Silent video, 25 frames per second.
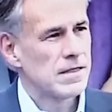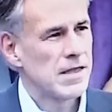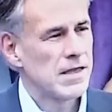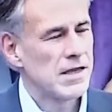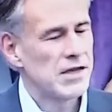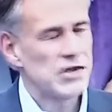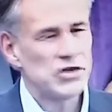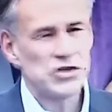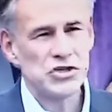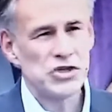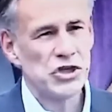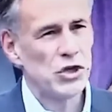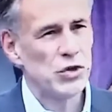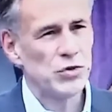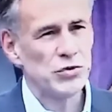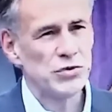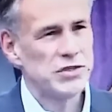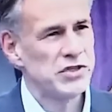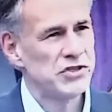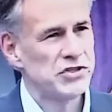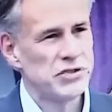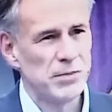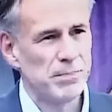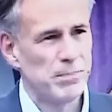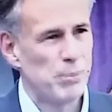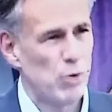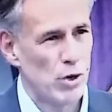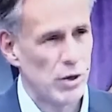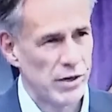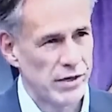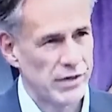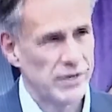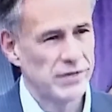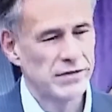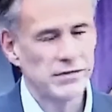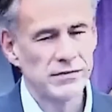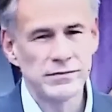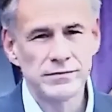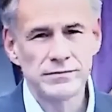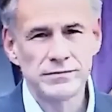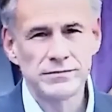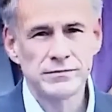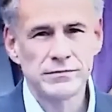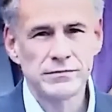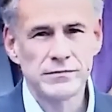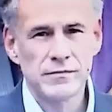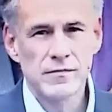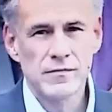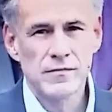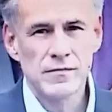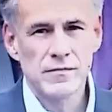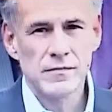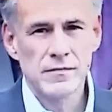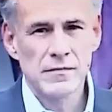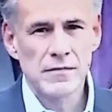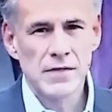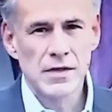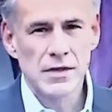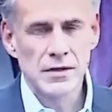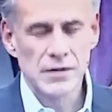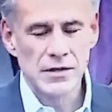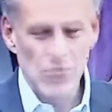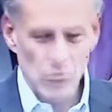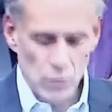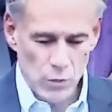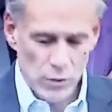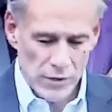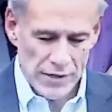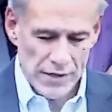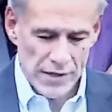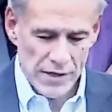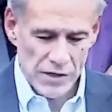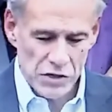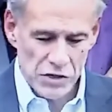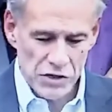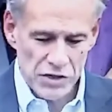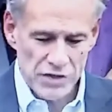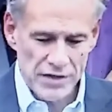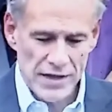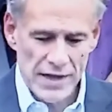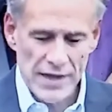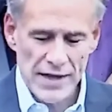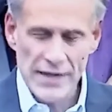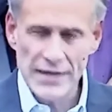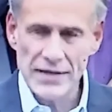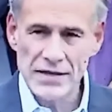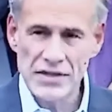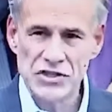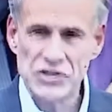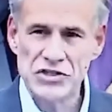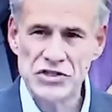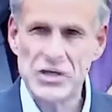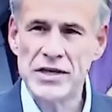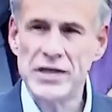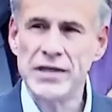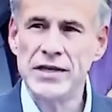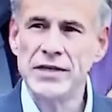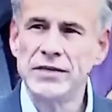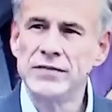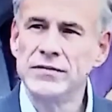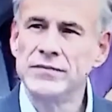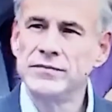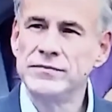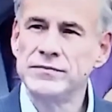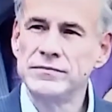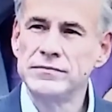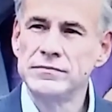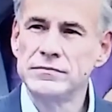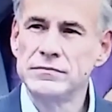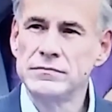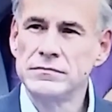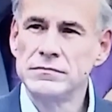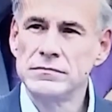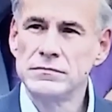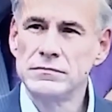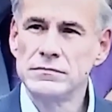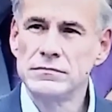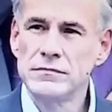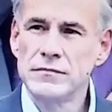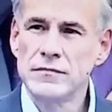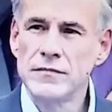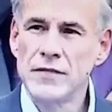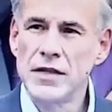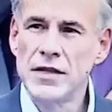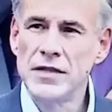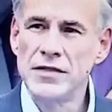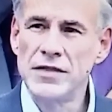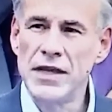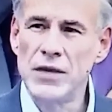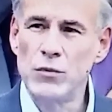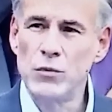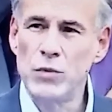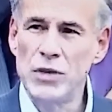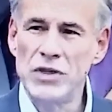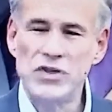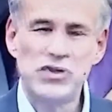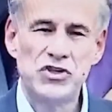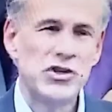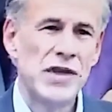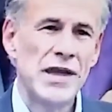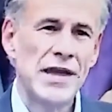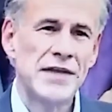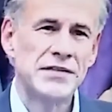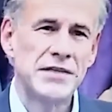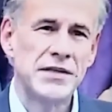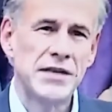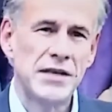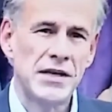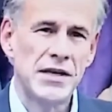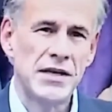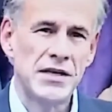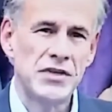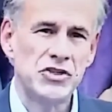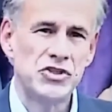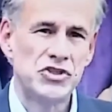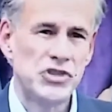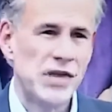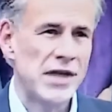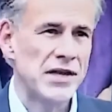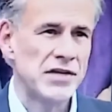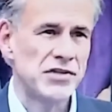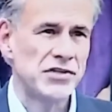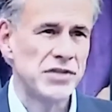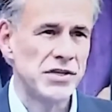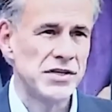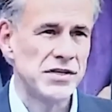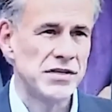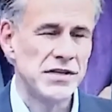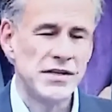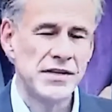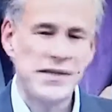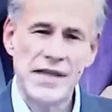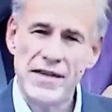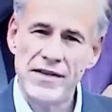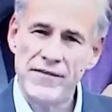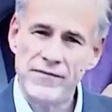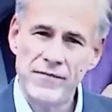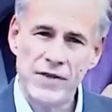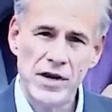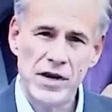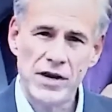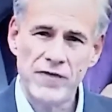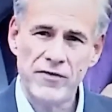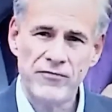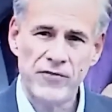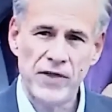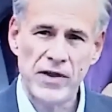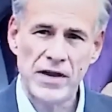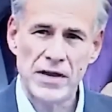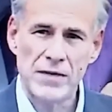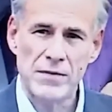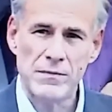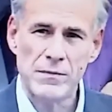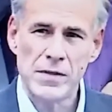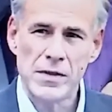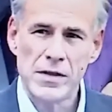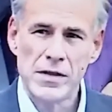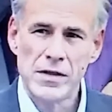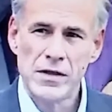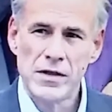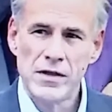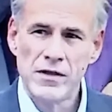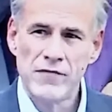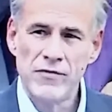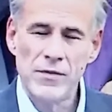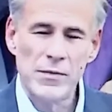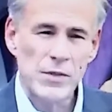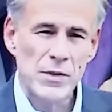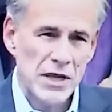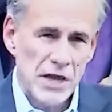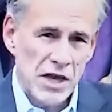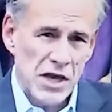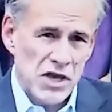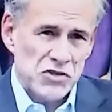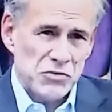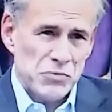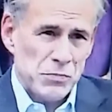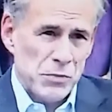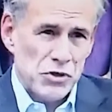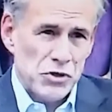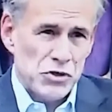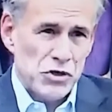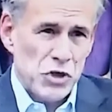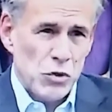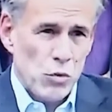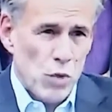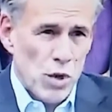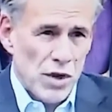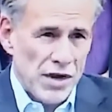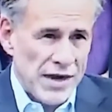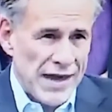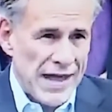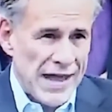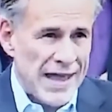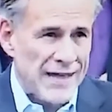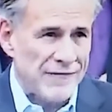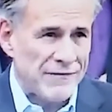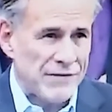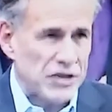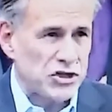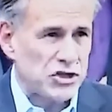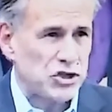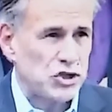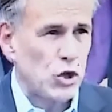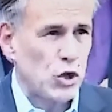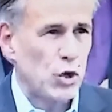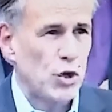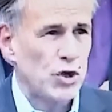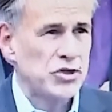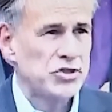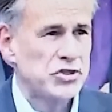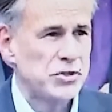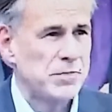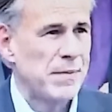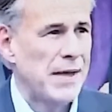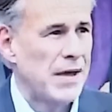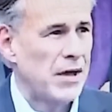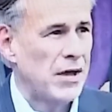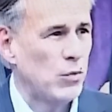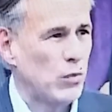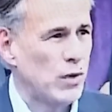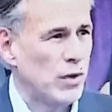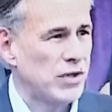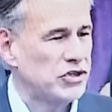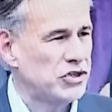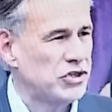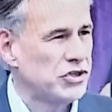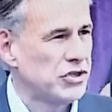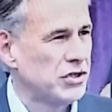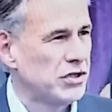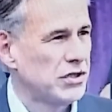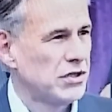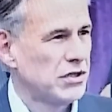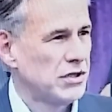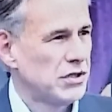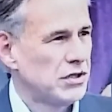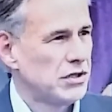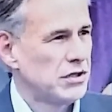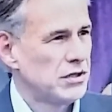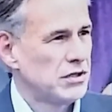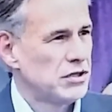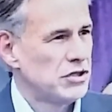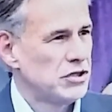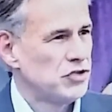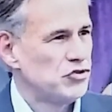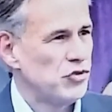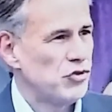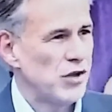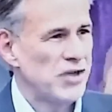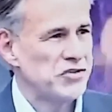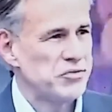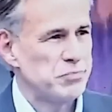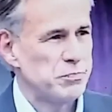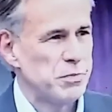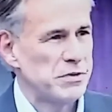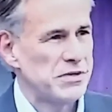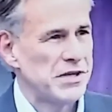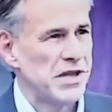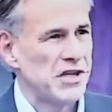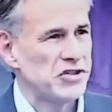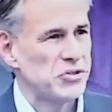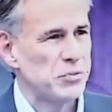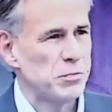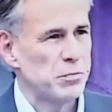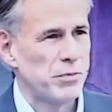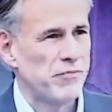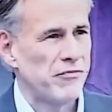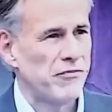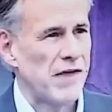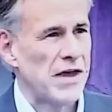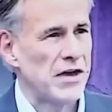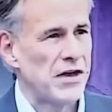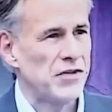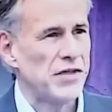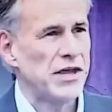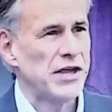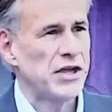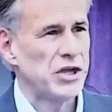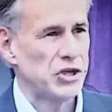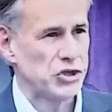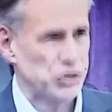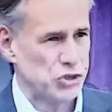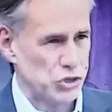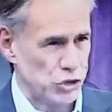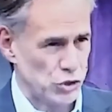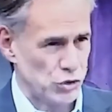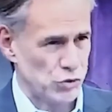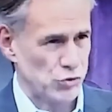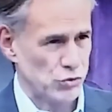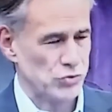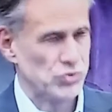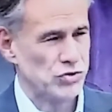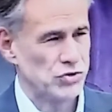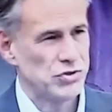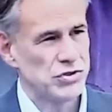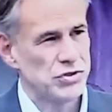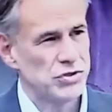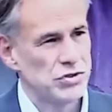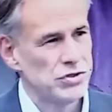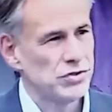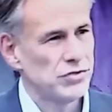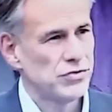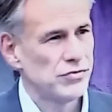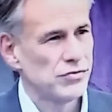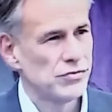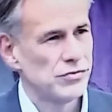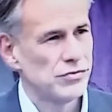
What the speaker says: And it's so disappointing that we gather today in a city that rejected and jettisoned that very freedom from the customers who wanted to have a choice about which transportation provider they could choose.